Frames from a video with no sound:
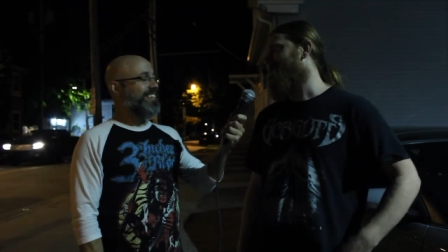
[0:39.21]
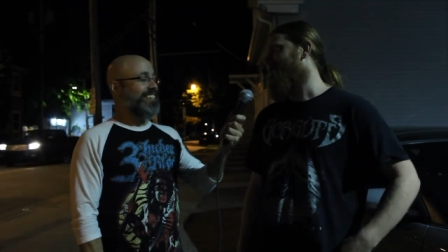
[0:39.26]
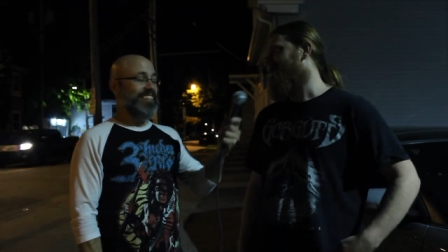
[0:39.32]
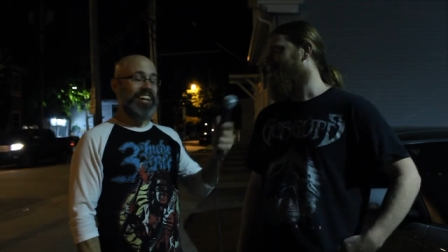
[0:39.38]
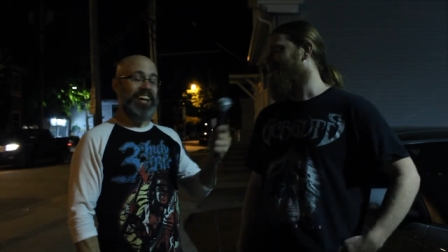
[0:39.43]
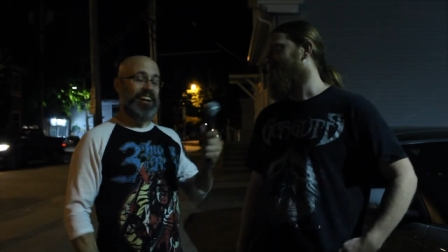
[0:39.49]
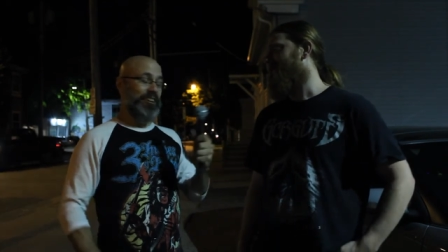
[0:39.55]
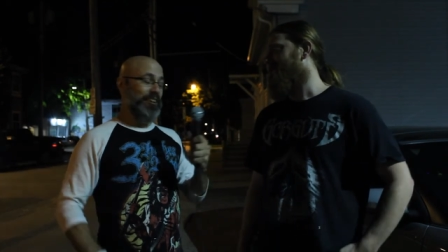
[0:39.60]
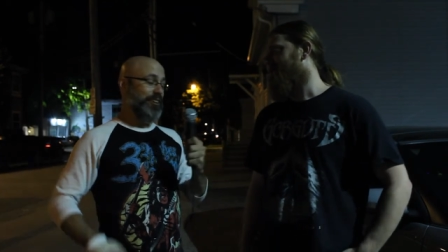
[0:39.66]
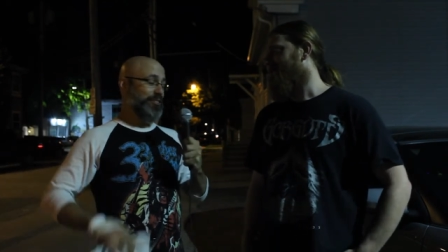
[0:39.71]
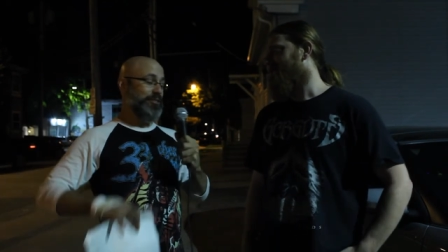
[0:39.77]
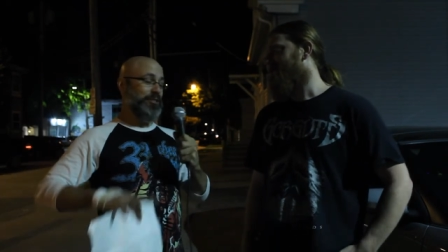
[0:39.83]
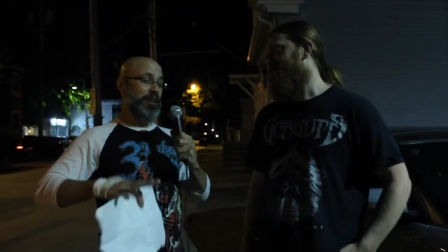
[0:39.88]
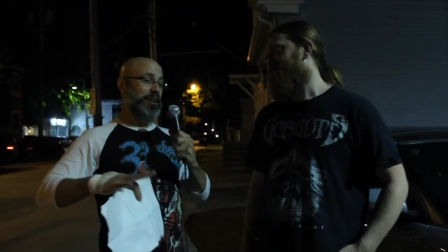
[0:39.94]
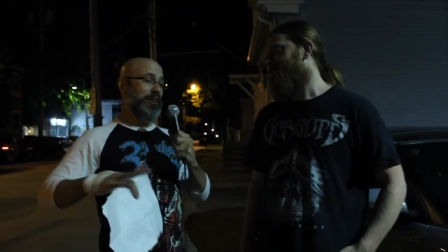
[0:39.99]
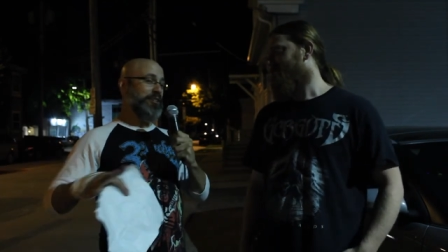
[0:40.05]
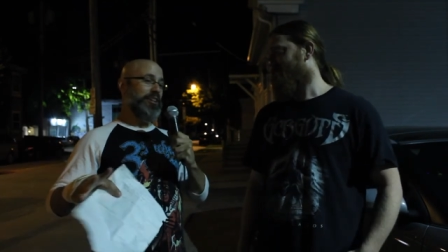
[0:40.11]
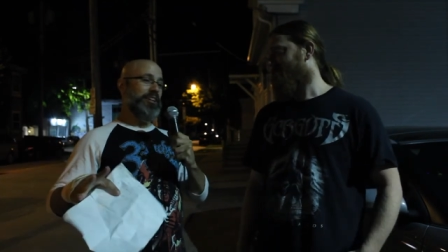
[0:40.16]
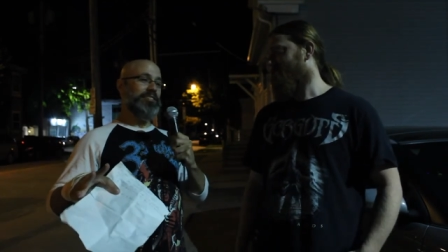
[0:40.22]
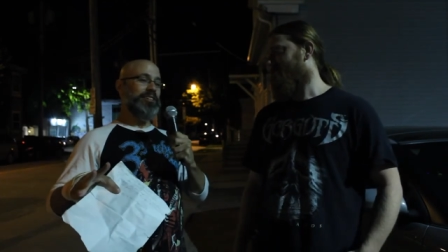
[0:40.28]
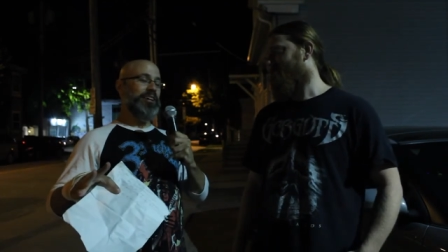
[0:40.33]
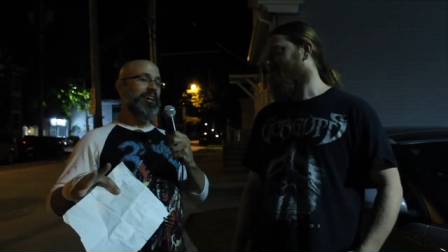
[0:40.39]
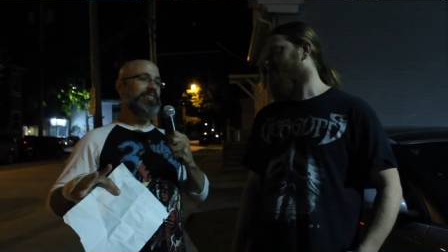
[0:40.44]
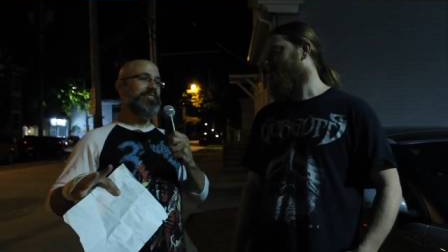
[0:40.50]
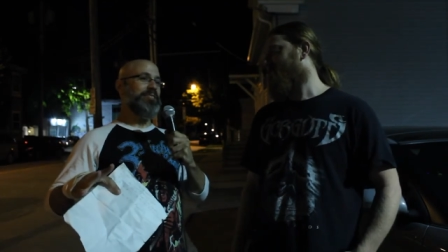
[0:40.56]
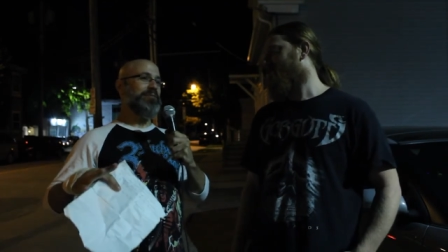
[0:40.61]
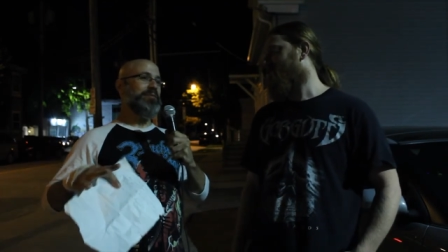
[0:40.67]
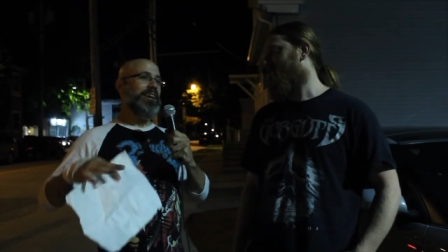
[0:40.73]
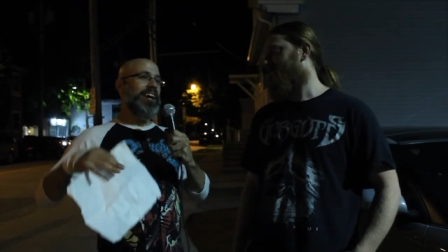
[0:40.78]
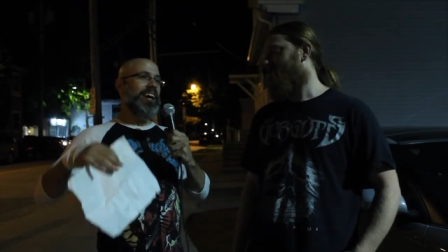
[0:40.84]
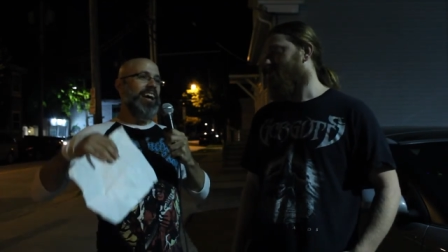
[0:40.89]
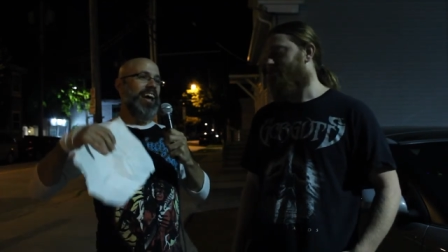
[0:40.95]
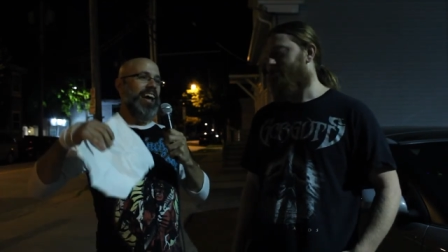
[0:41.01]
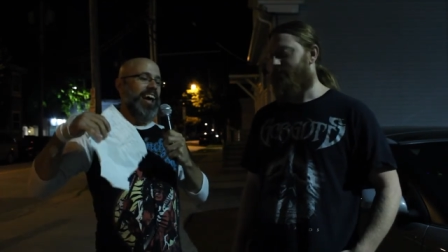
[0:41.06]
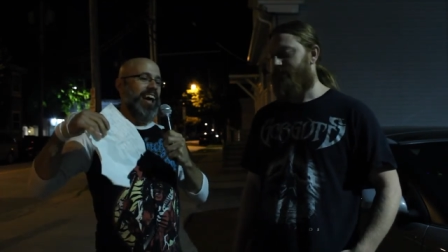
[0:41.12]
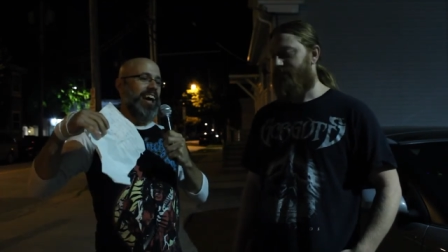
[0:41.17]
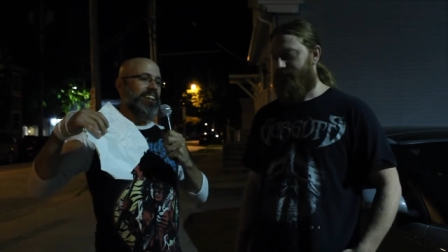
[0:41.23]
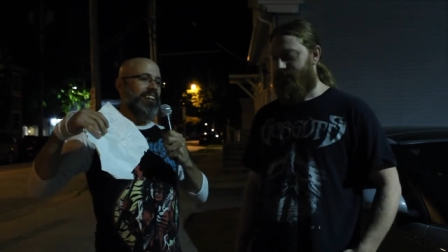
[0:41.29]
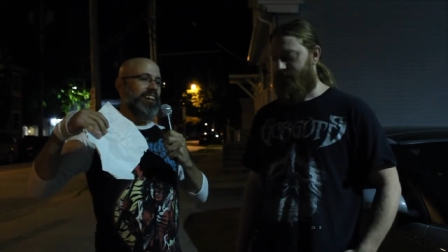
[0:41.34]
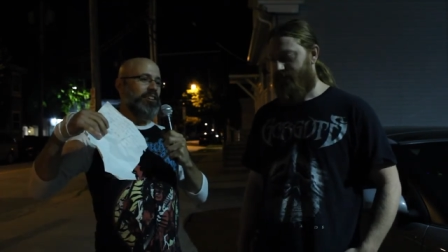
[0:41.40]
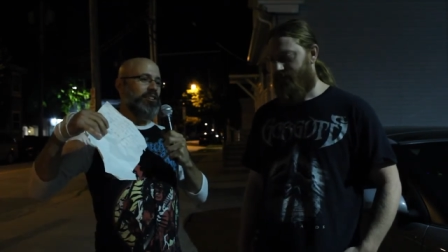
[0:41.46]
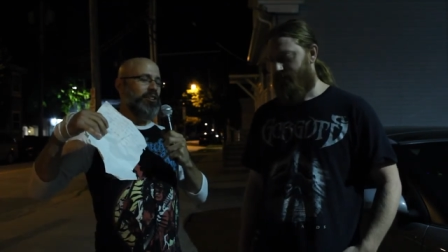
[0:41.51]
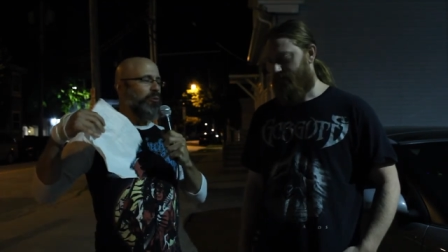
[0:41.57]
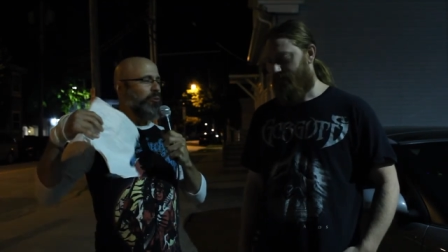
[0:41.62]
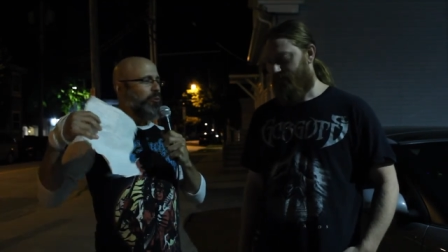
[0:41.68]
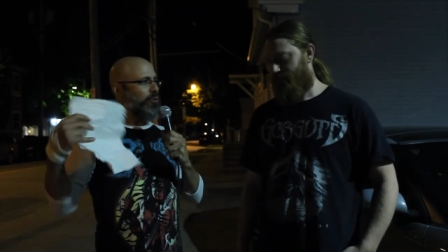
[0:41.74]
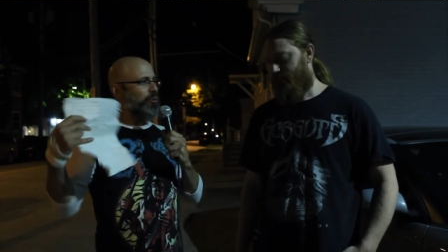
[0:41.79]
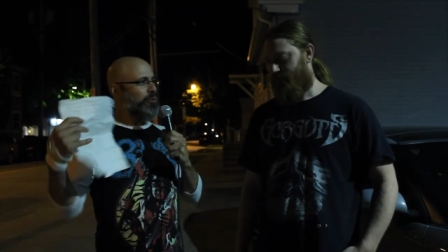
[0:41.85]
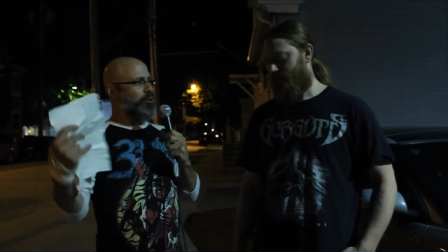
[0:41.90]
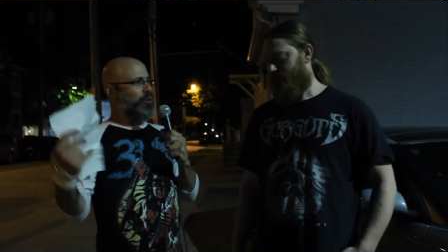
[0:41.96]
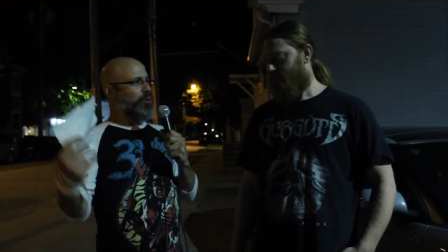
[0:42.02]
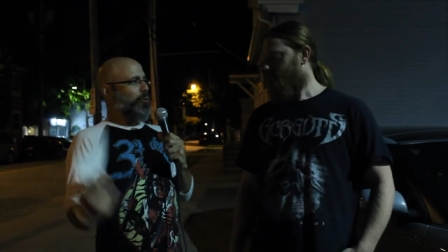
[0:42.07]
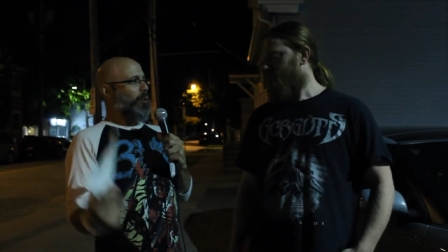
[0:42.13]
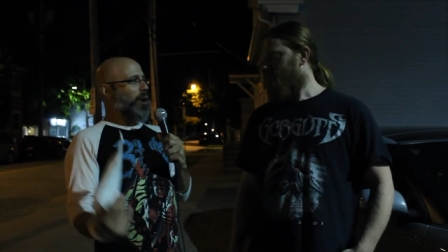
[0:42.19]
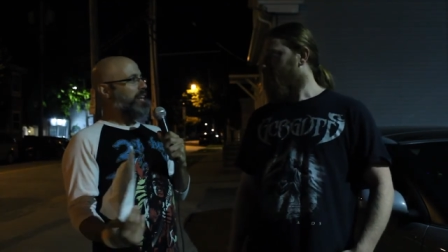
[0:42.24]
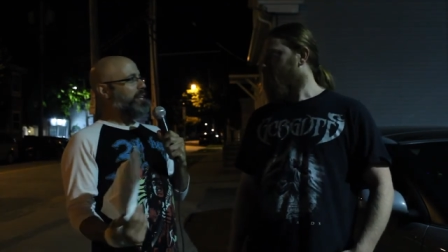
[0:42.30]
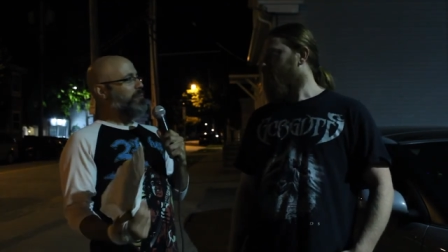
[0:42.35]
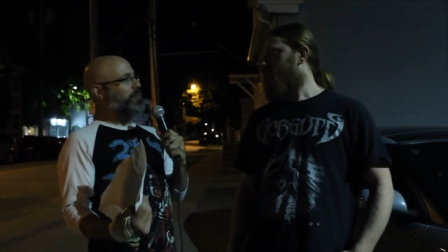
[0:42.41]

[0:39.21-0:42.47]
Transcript: Yeah, uh, it's, it's awesome. And uh, your your writing